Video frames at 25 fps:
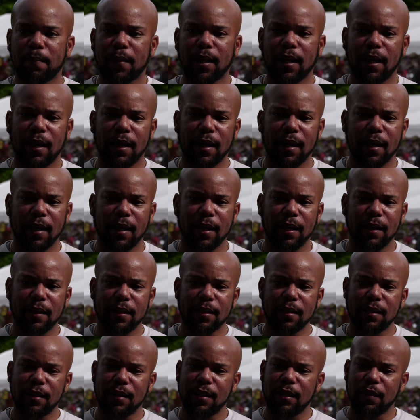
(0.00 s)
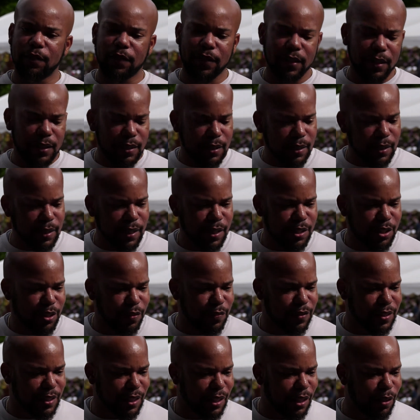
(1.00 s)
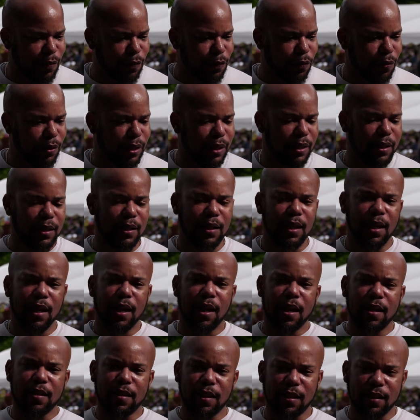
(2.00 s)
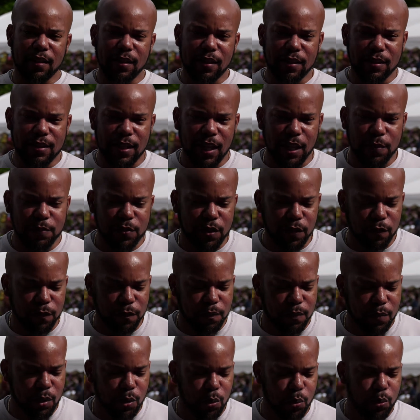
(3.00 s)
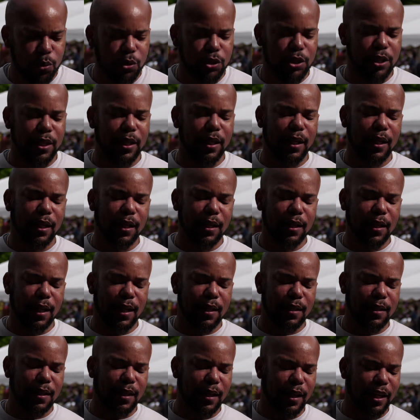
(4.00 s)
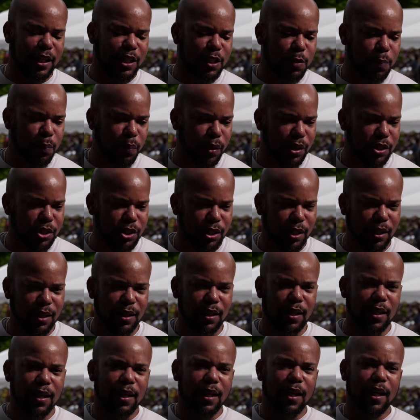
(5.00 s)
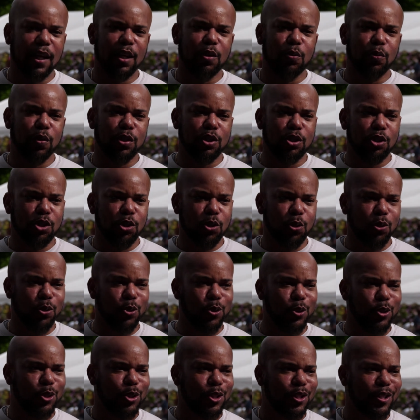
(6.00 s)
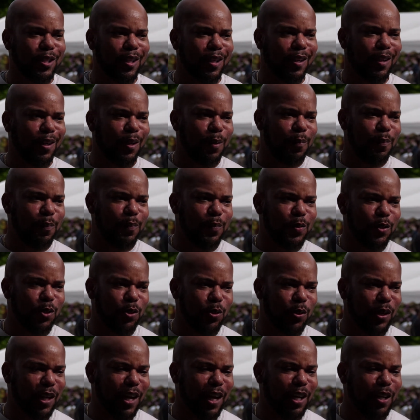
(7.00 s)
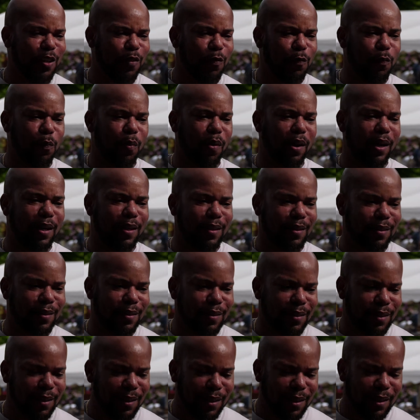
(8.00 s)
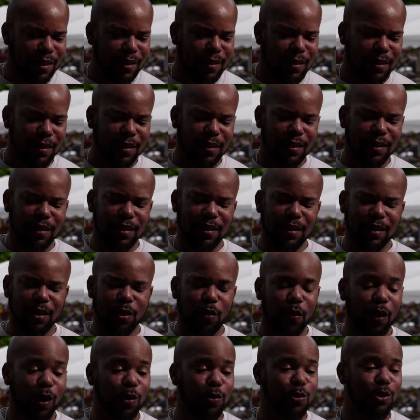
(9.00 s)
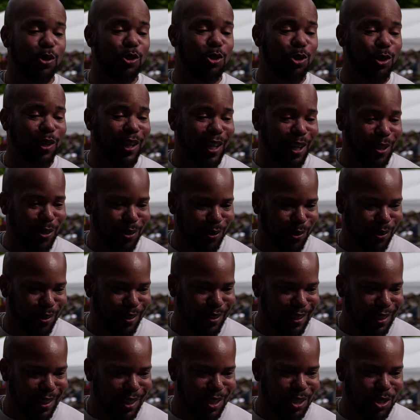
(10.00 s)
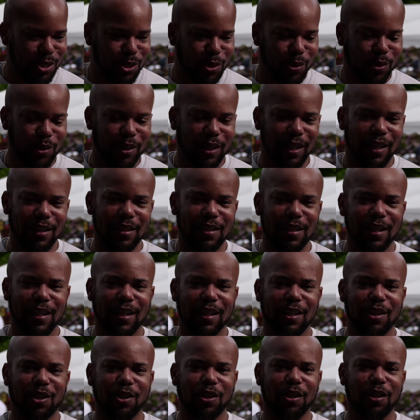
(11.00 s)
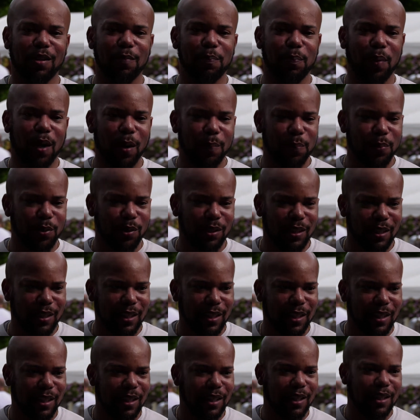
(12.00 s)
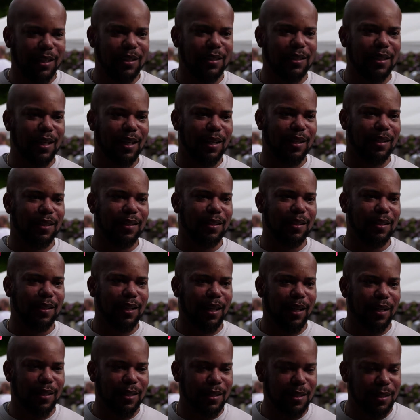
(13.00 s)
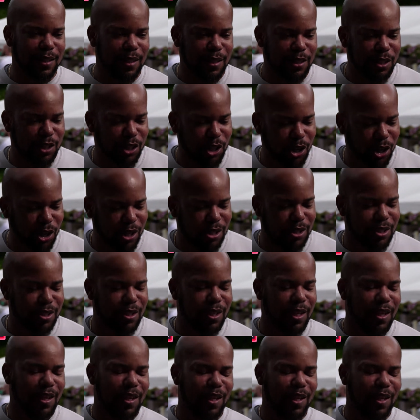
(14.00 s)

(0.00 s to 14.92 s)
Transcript: And even in the days of slavery, the types of music and the expression, it was used to kind of bring the crowds together so that they could populate and discuss